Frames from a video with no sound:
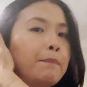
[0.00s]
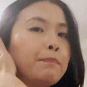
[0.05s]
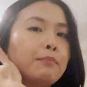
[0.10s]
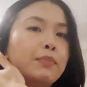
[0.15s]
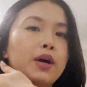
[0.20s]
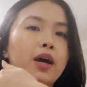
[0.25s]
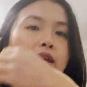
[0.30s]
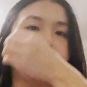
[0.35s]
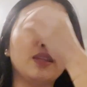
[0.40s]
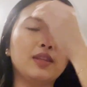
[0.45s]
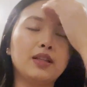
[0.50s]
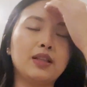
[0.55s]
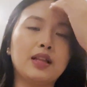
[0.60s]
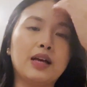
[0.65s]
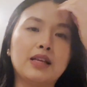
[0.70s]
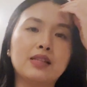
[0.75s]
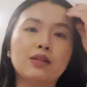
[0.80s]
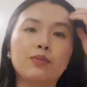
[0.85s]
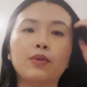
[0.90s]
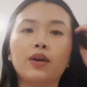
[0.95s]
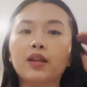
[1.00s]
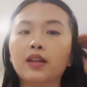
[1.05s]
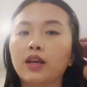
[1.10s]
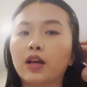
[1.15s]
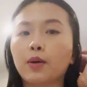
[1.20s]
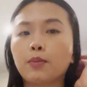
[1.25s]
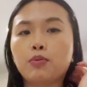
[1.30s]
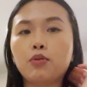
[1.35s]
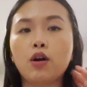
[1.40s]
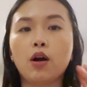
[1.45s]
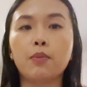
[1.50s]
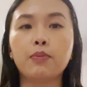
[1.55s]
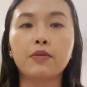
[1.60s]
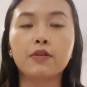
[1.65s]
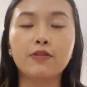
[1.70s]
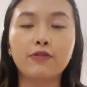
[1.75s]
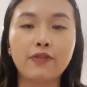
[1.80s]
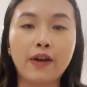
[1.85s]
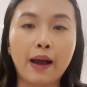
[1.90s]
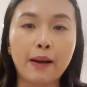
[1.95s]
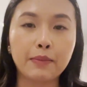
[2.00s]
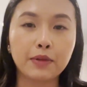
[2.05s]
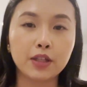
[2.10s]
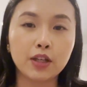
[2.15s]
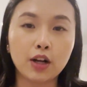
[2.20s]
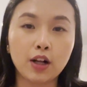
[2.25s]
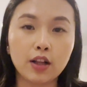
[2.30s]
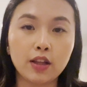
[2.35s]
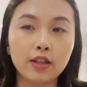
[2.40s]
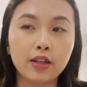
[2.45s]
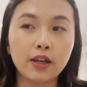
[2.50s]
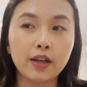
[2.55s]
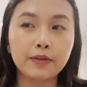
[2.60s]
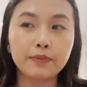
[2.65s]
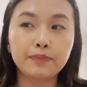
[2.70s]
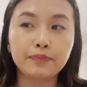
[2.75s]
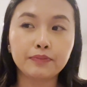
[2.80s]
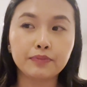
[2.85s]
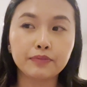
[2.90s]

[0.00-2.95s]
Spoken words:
But I think the last time we had like a proper family holiday,